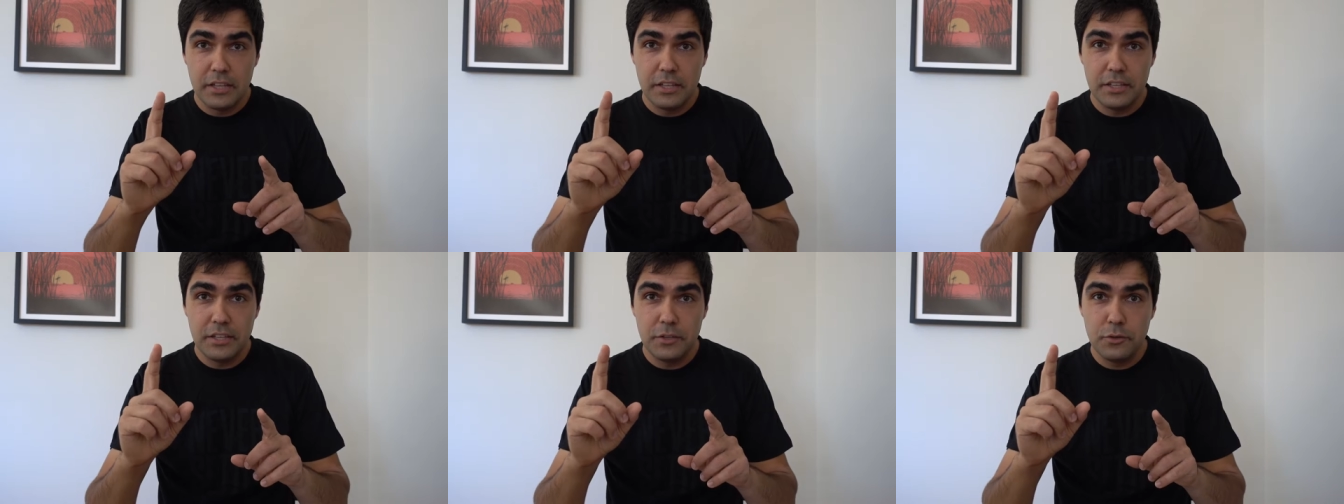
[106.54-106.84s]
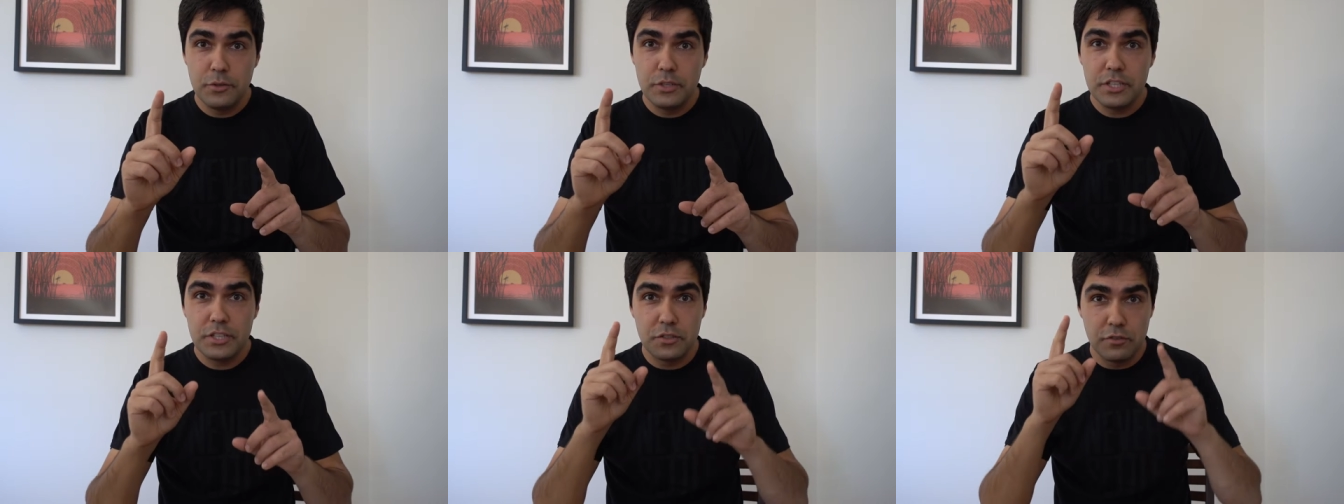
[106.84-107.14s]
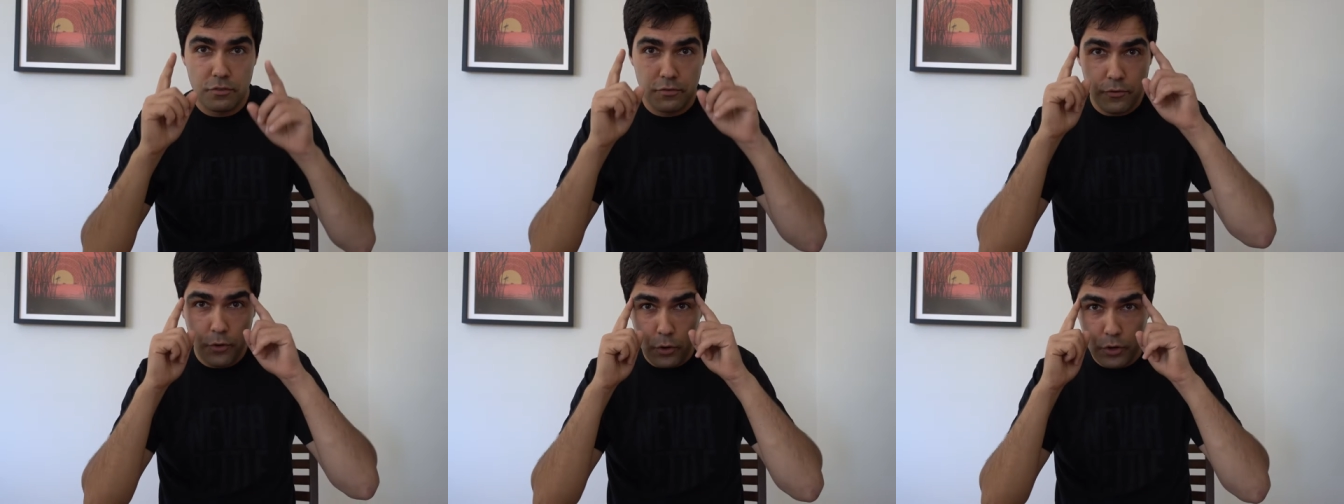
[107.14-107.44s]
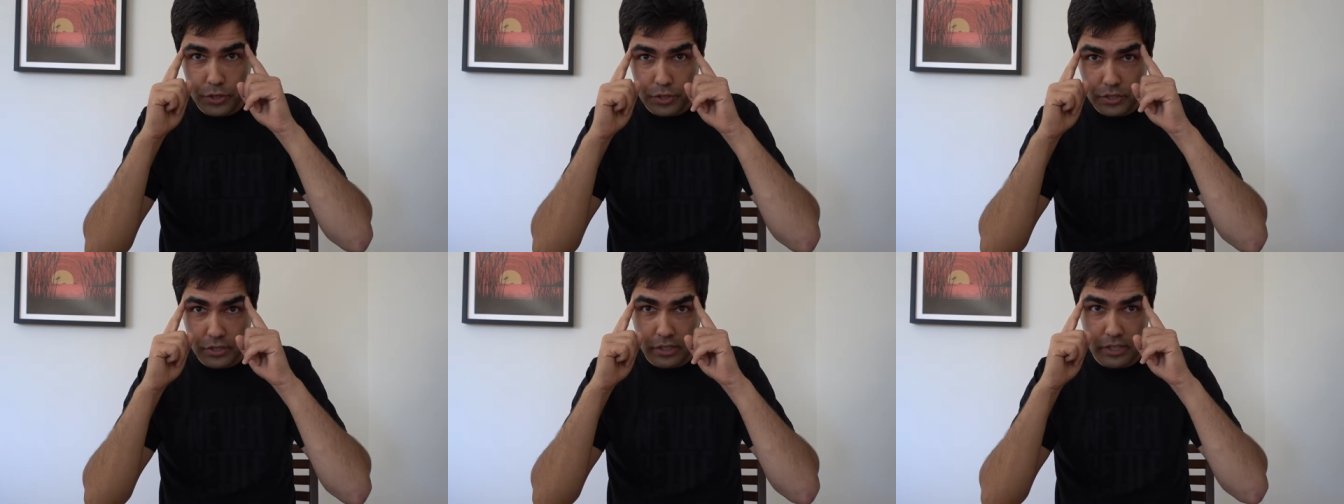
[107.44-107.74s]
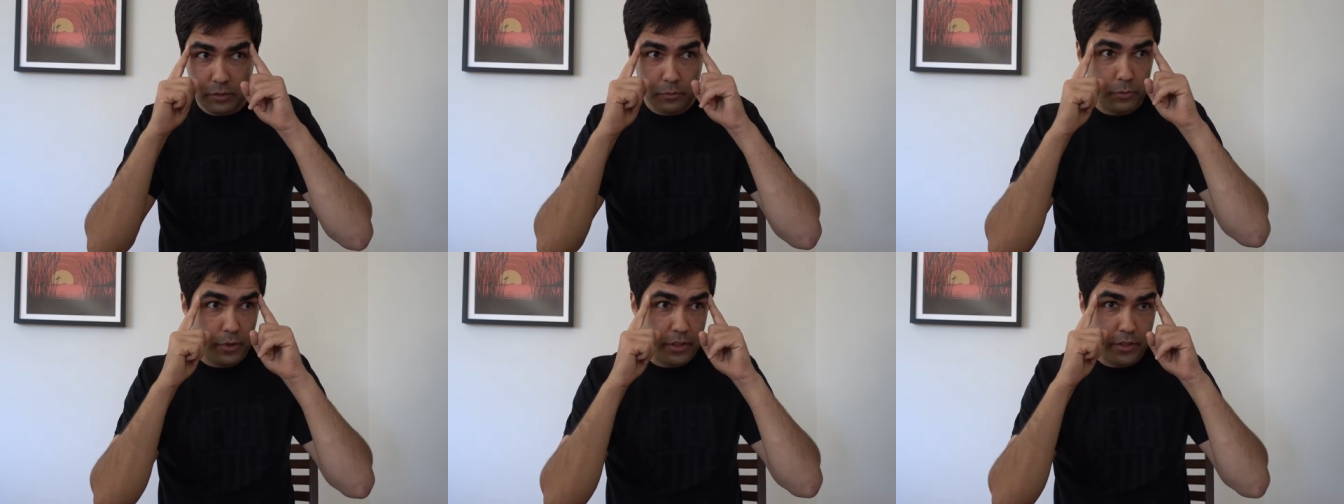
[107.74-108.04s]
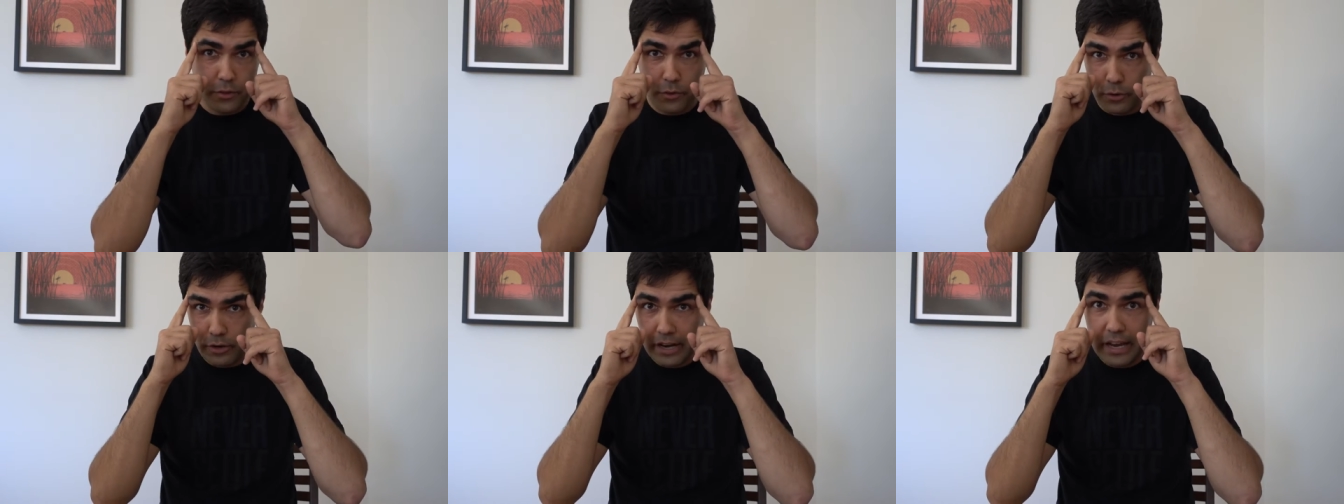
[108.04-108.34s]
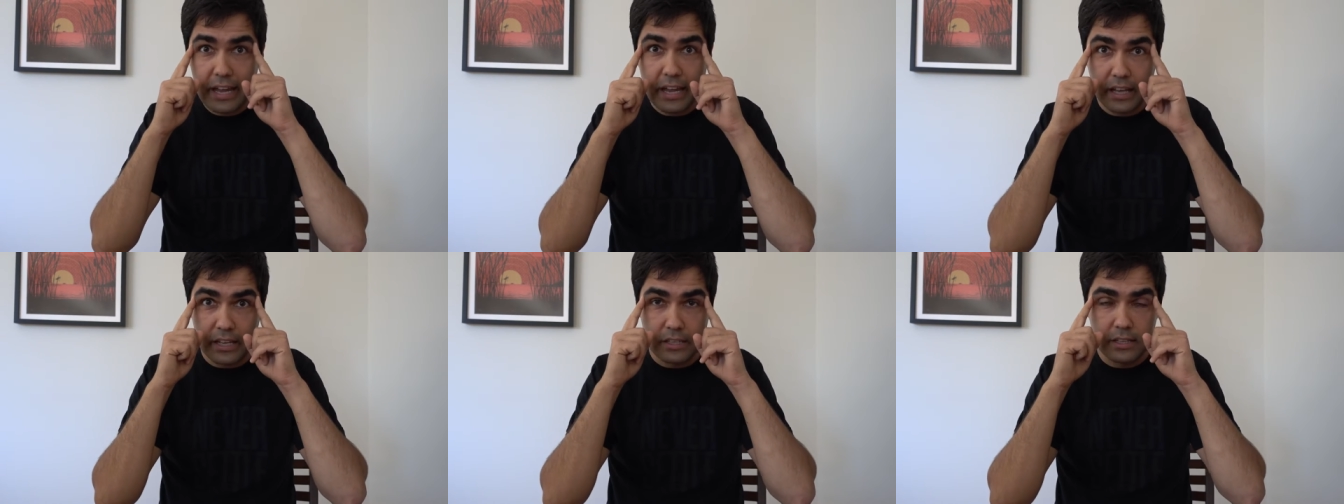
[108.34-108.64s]
you need to focus on it with your
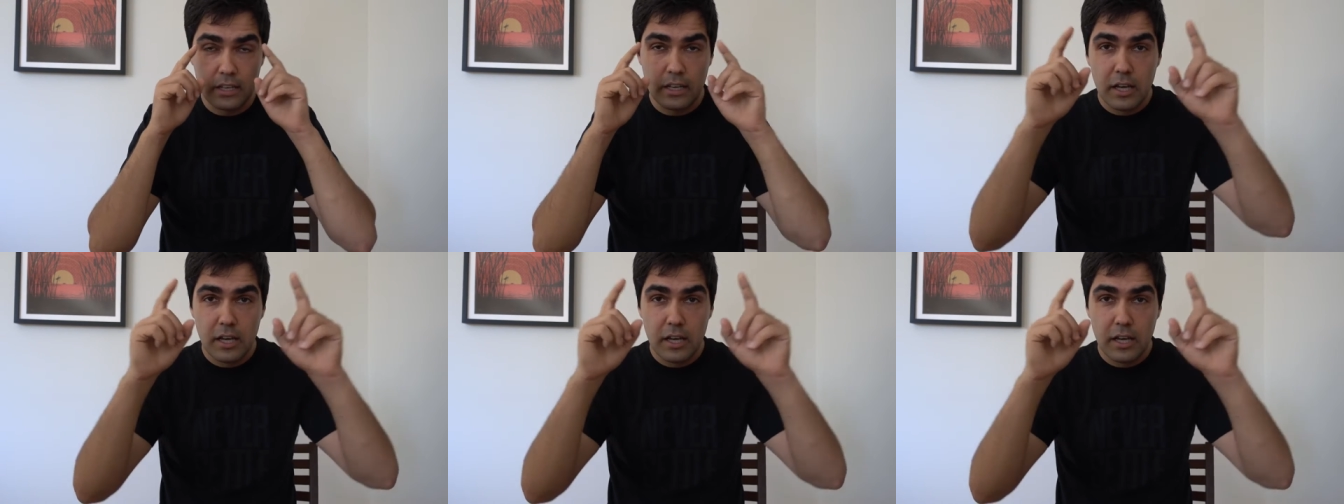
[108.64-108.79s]
head.